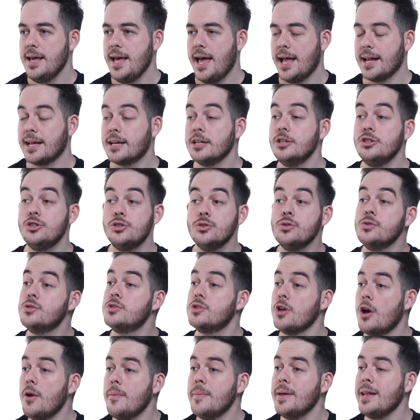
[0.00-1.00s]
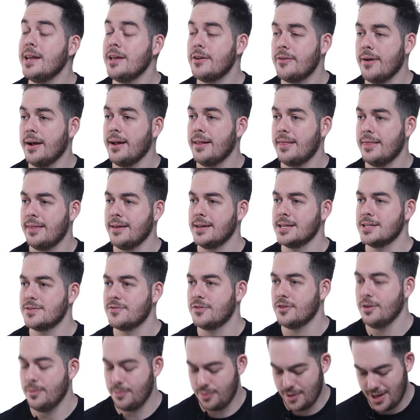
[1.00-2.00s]
and can do so many great things
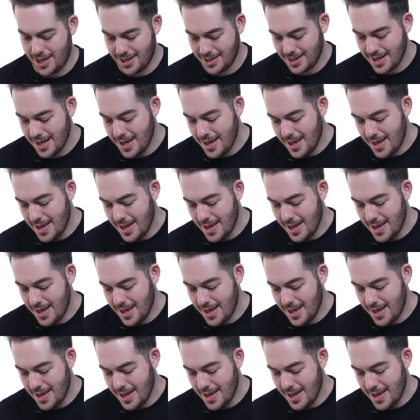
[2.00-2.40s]
for a brand.